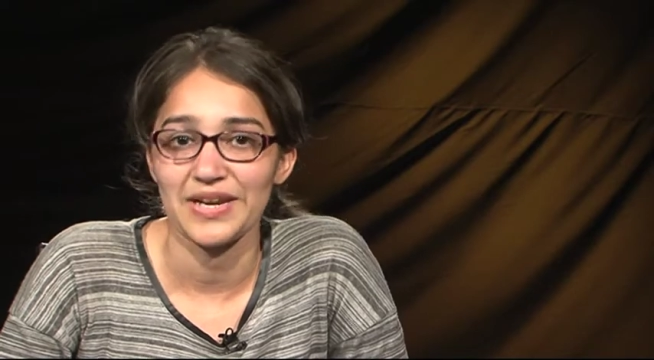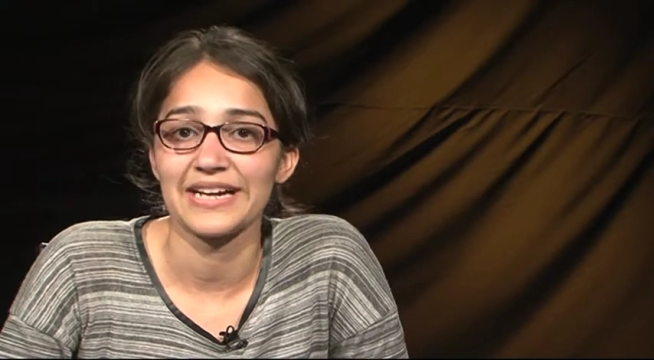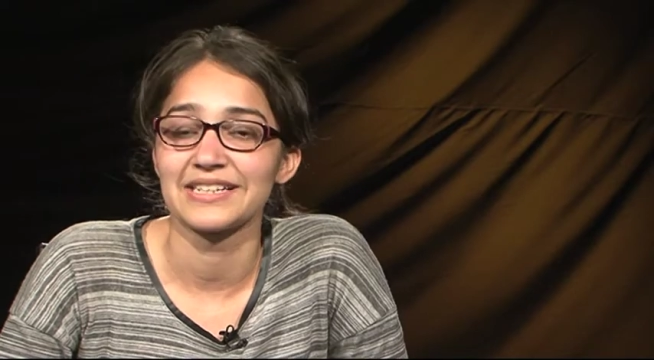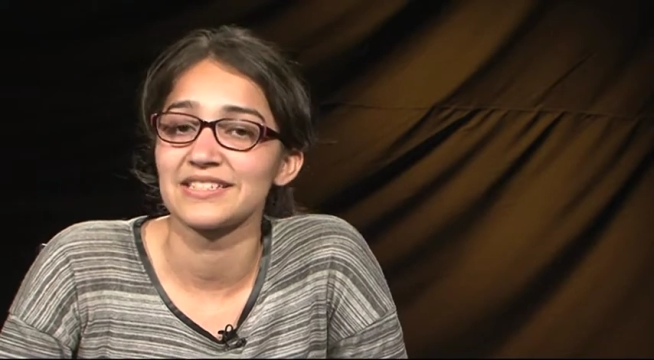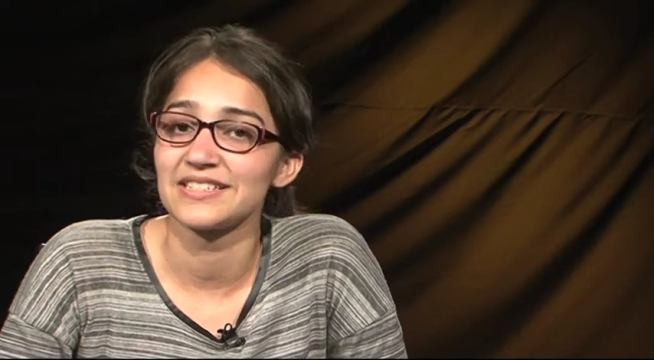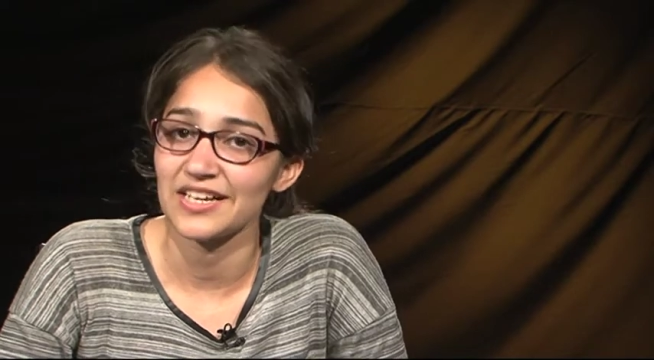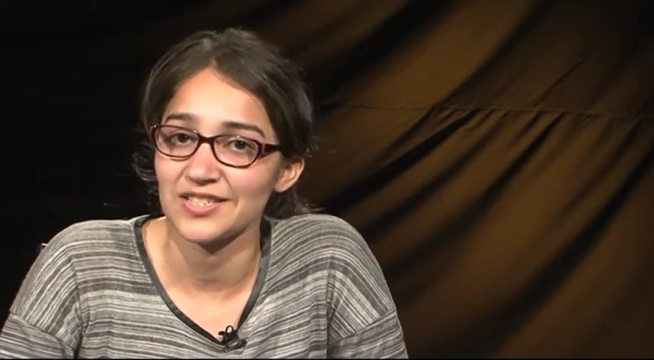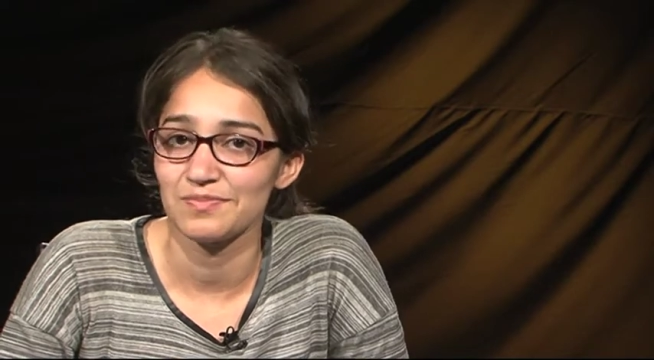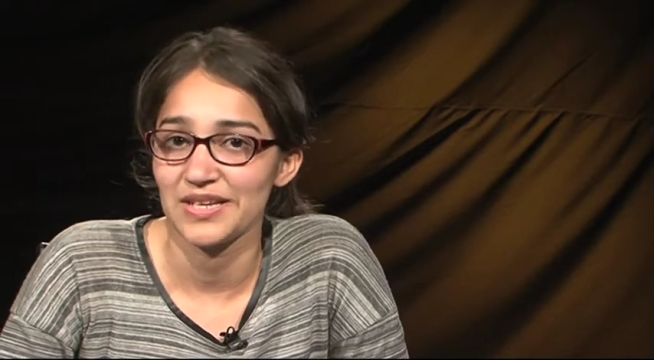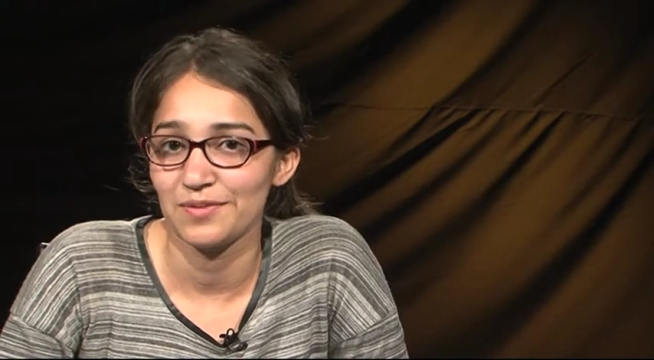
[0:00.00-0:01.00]
Practice
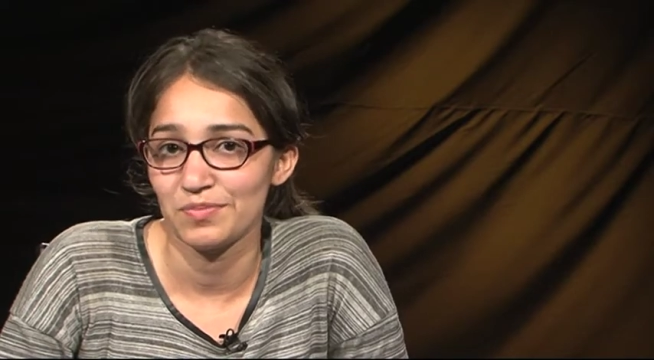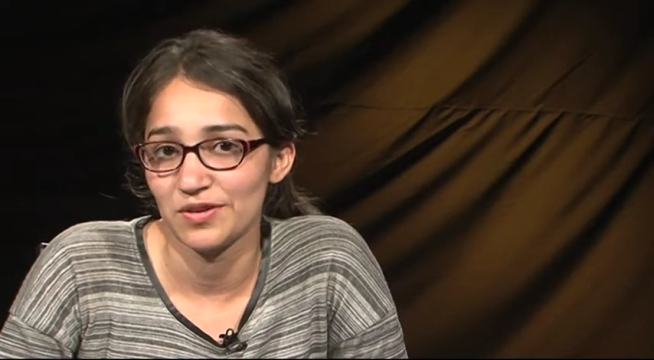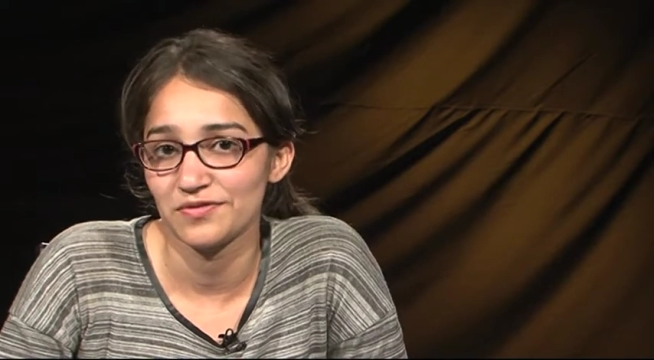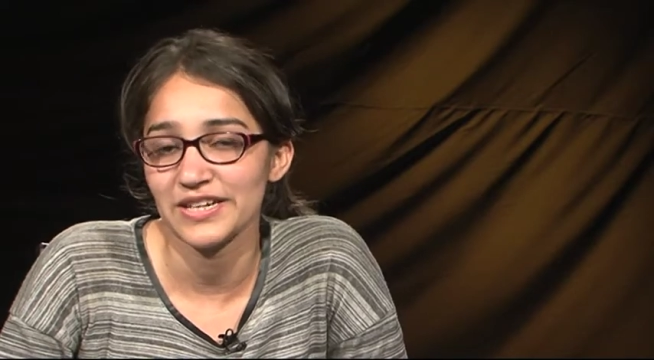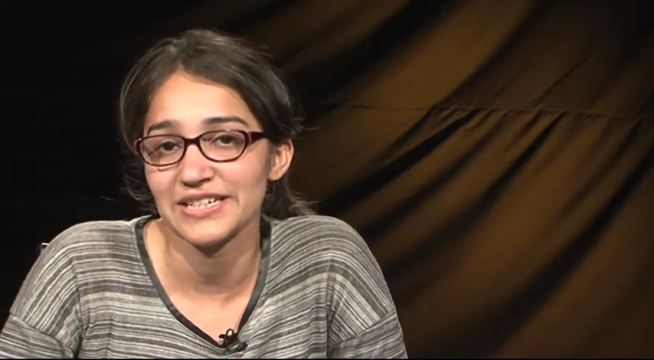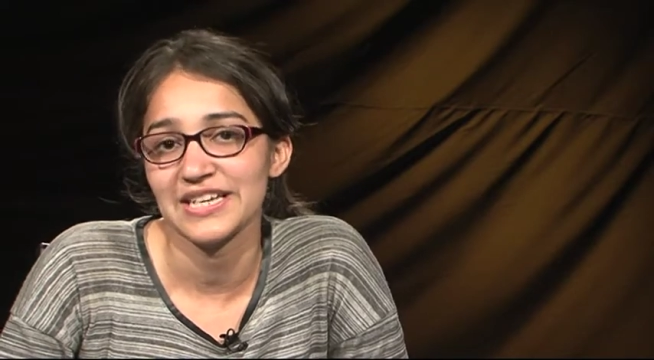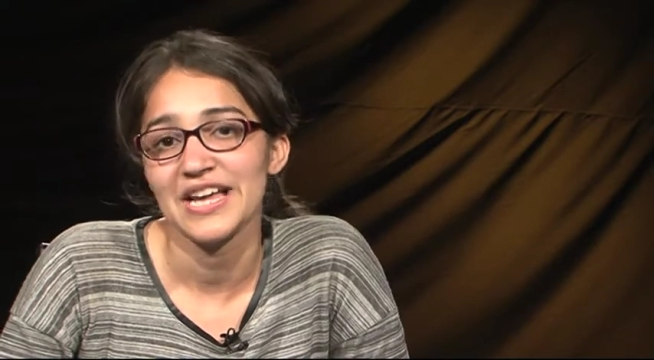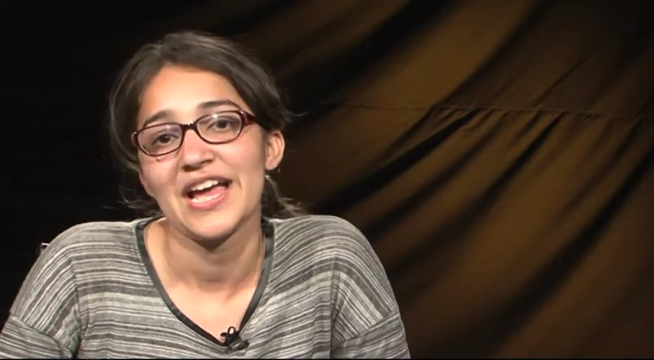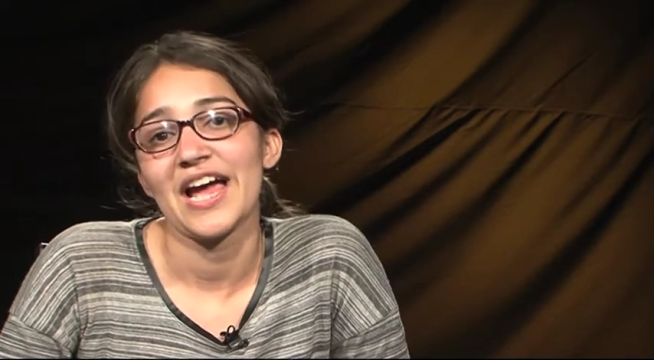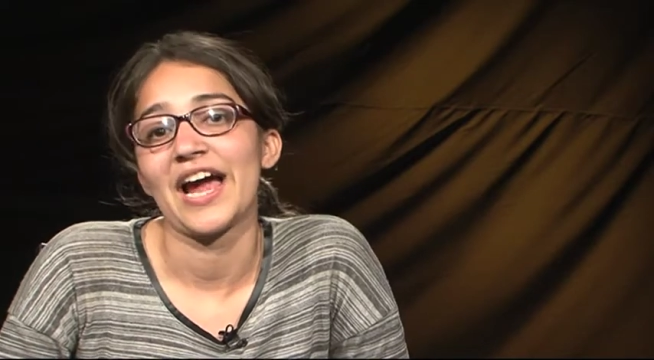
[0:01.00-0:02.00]
does make perfect,
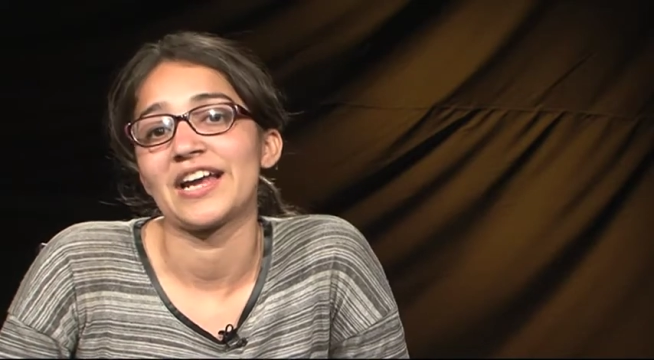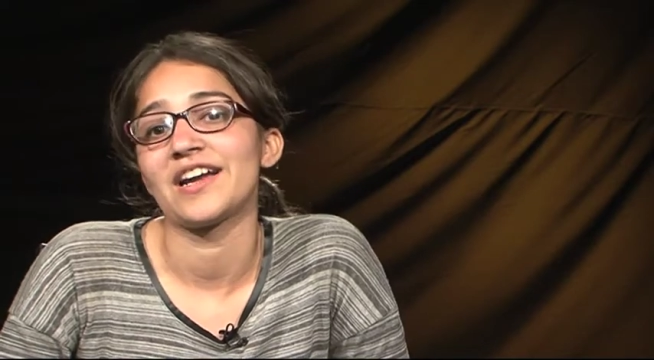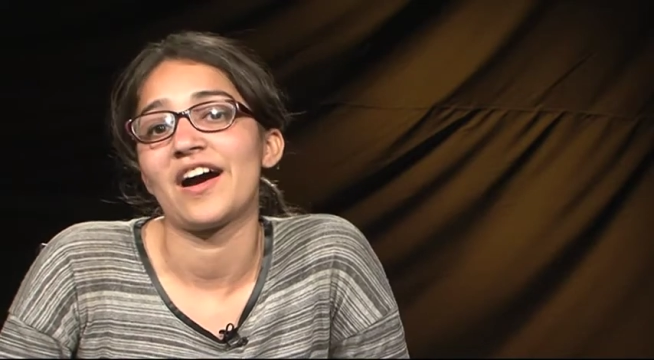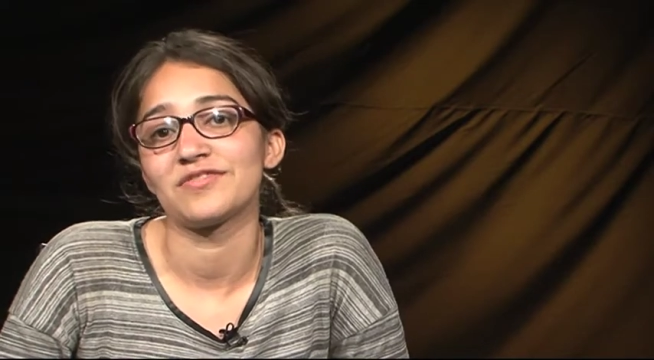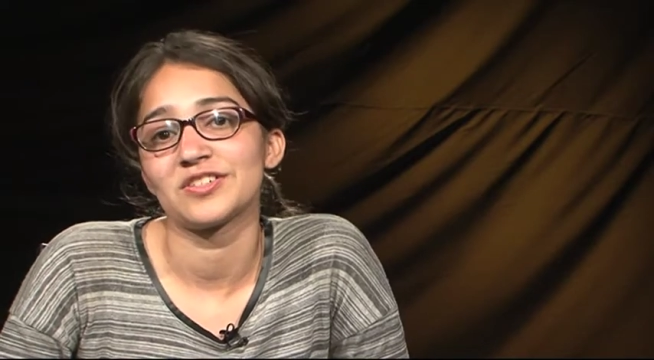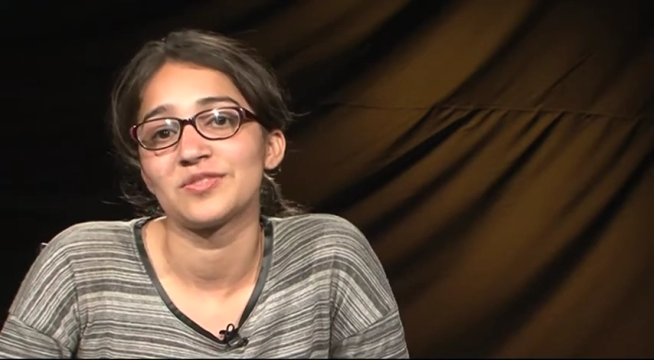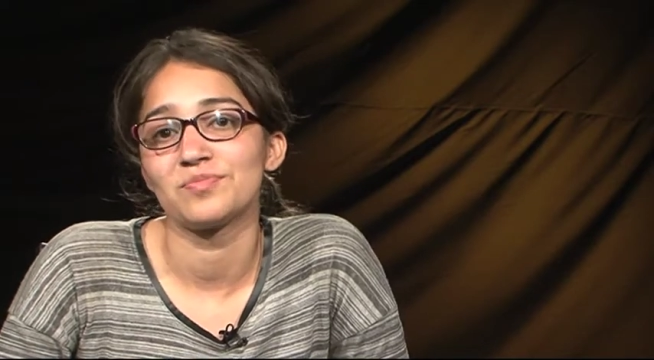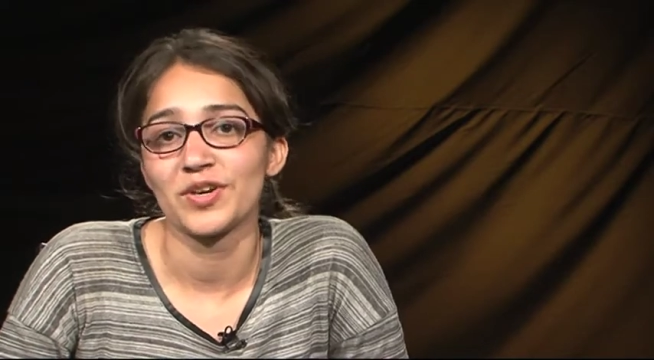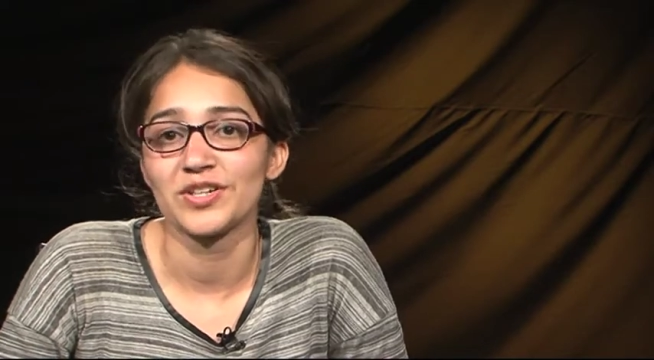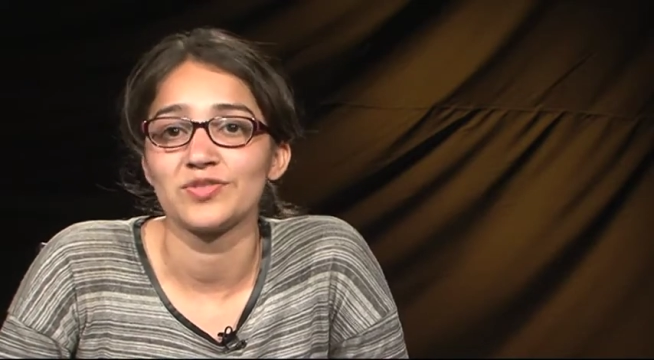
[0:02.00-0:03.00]
and after a
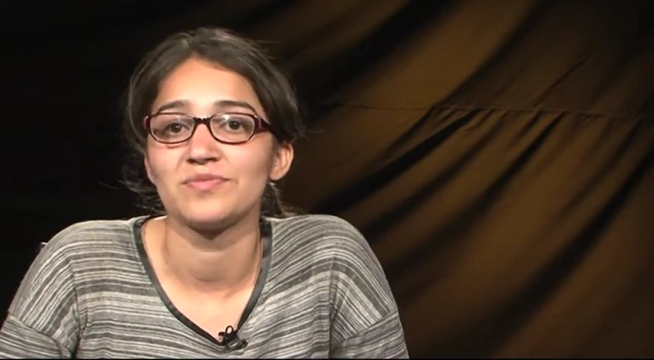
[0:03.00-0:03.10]
point,